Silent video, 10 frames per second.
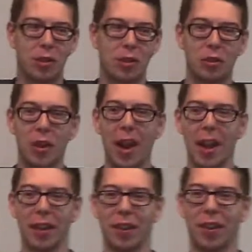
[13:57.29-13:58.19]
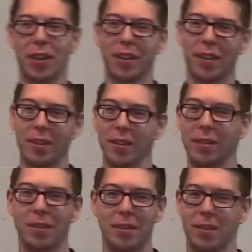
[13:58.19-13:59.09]
strength."
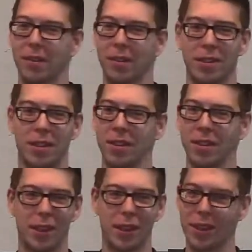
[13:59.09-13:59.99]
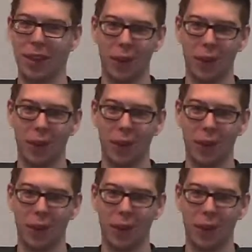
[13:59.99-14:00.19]
This is a different